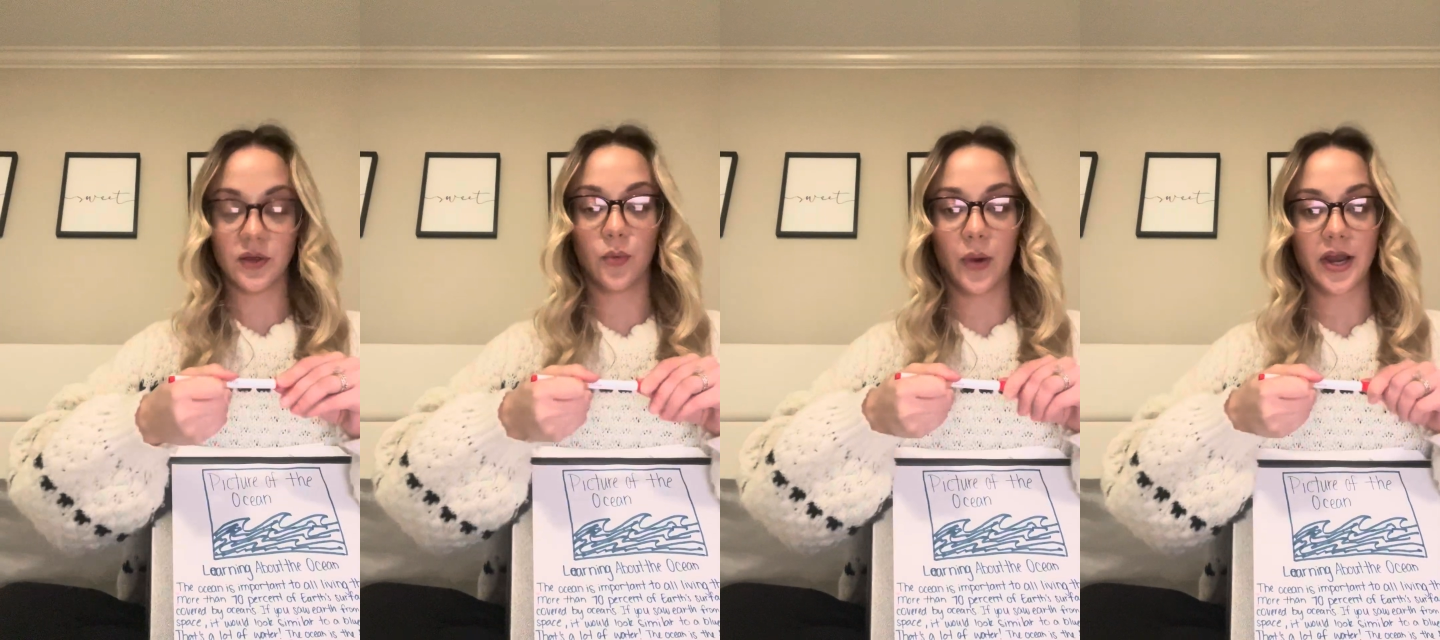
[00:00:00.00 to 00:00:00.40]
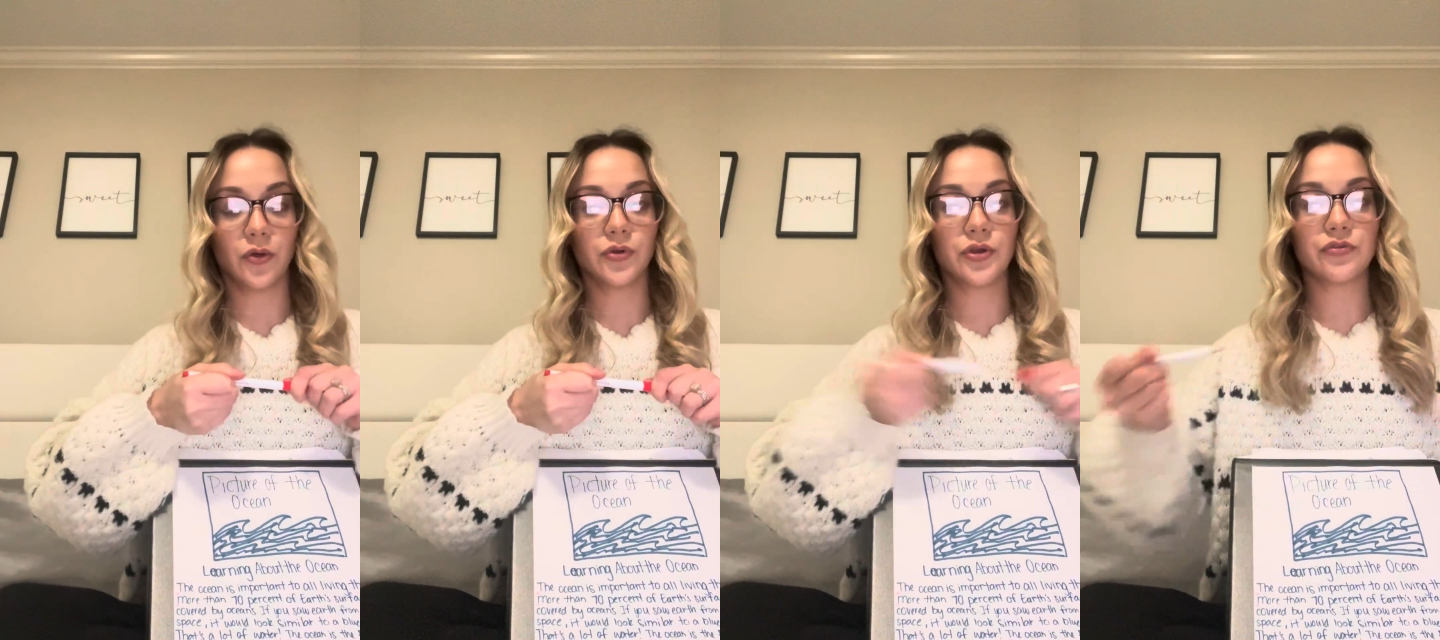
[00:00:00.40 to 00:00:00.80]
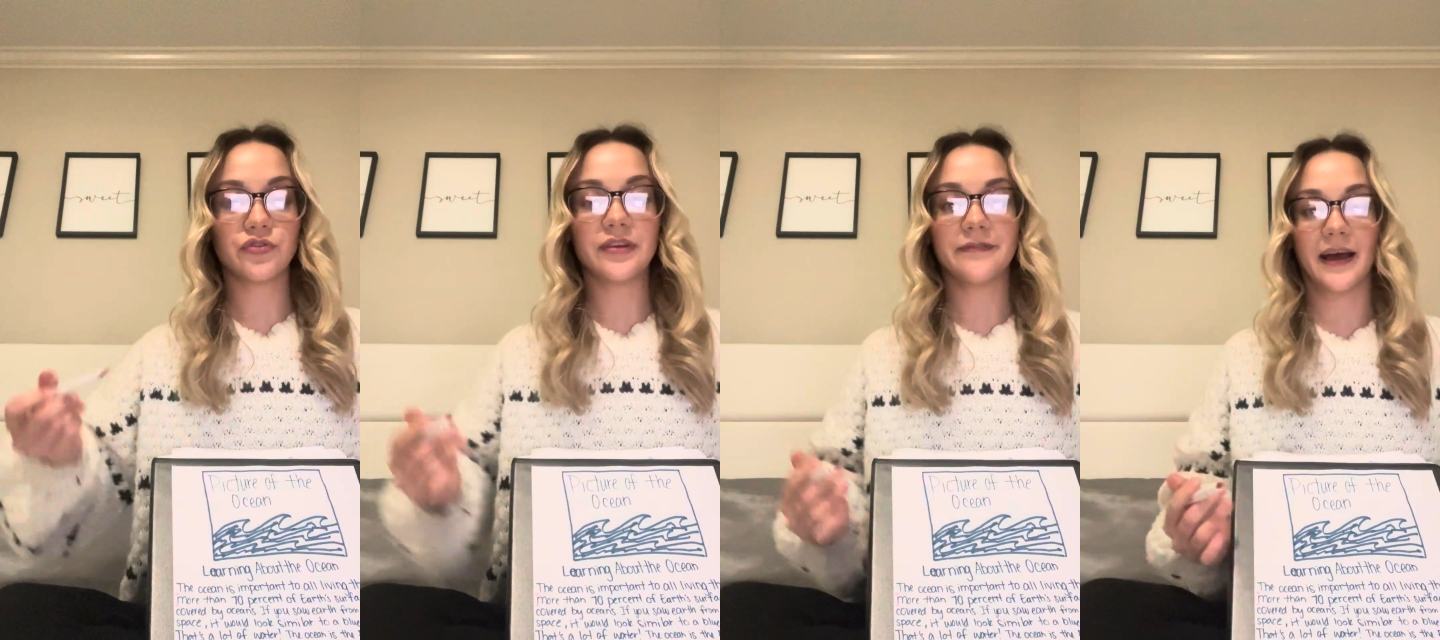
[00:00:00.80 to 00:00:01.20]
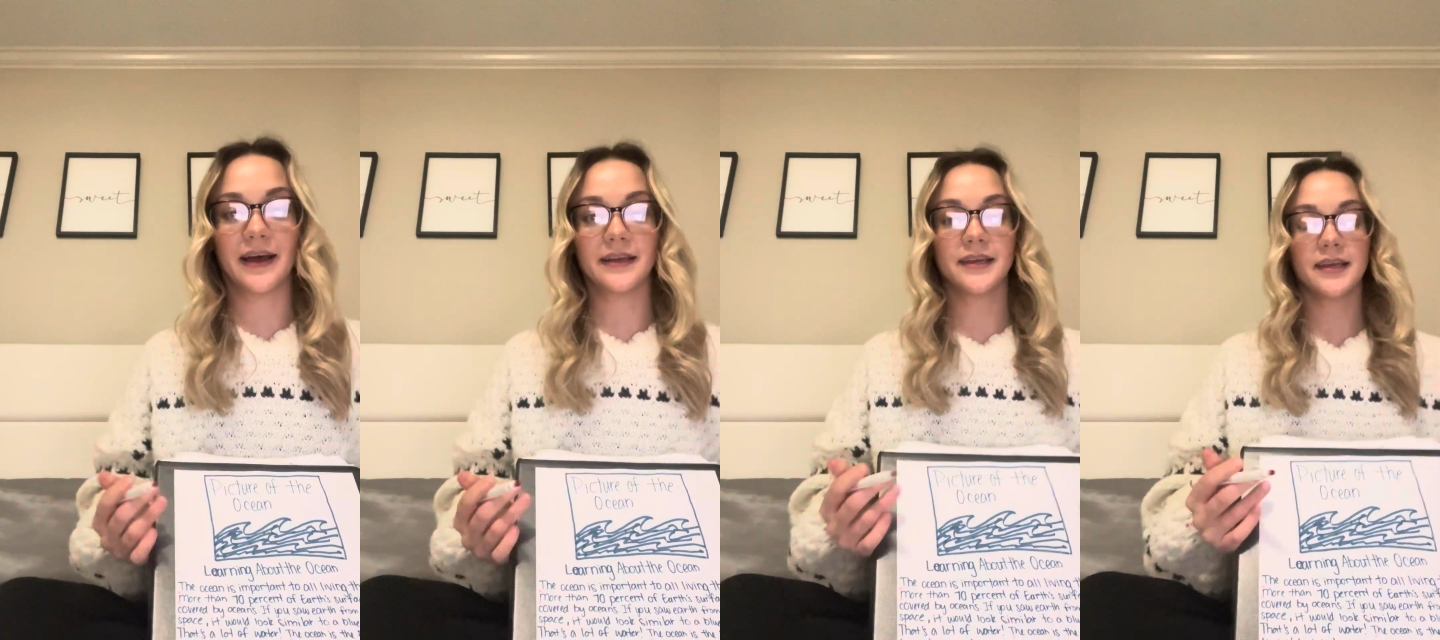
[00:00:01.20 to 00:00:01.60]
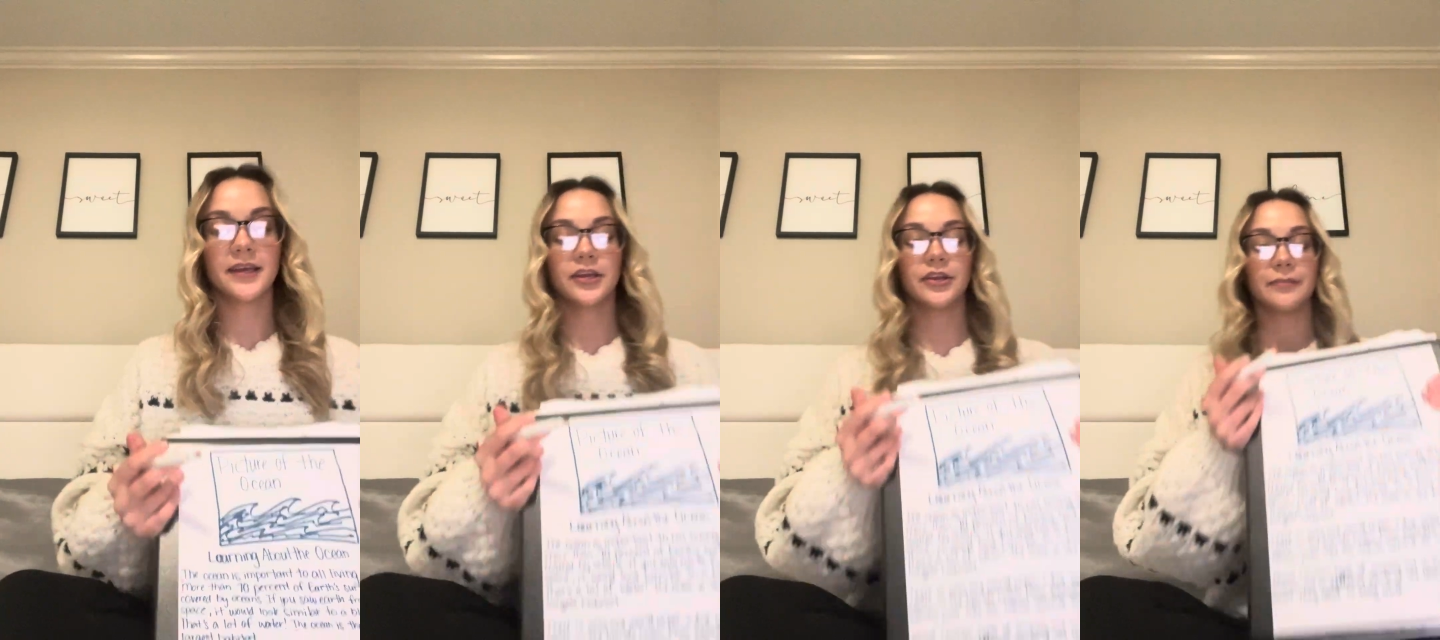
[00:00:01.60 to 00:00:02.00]
where you'll usually find
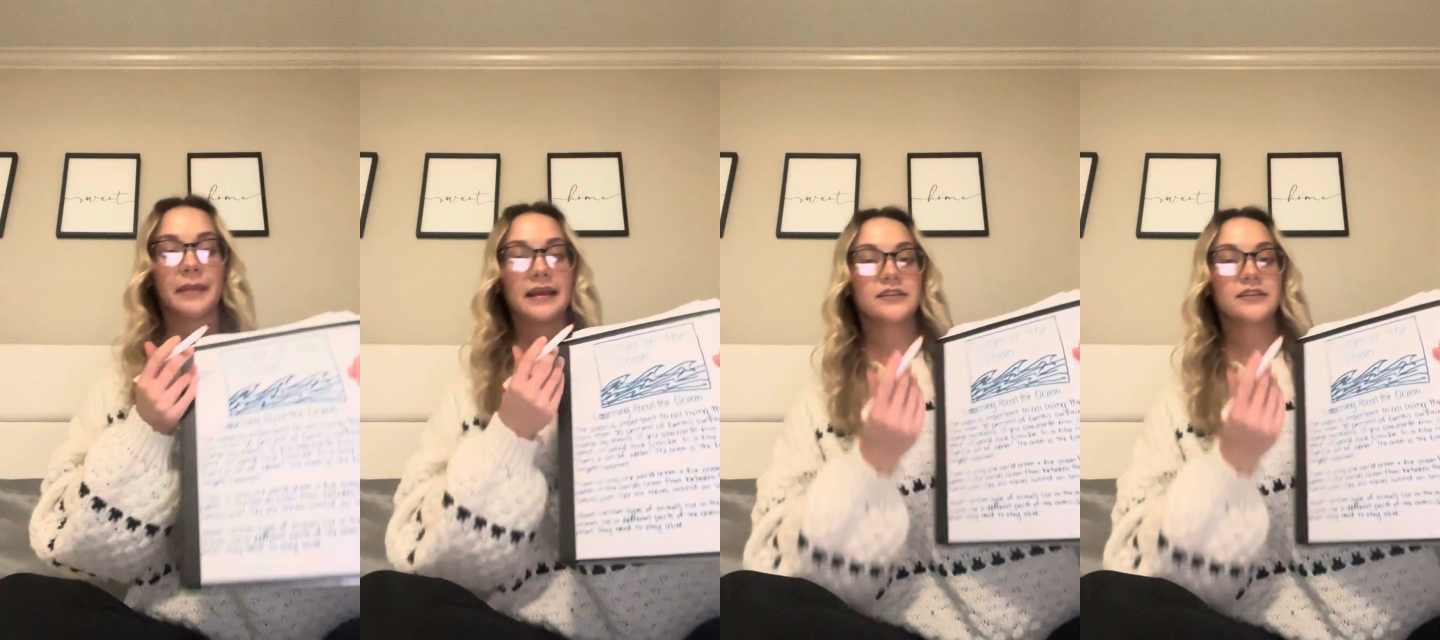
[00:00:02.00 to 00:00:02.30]
your main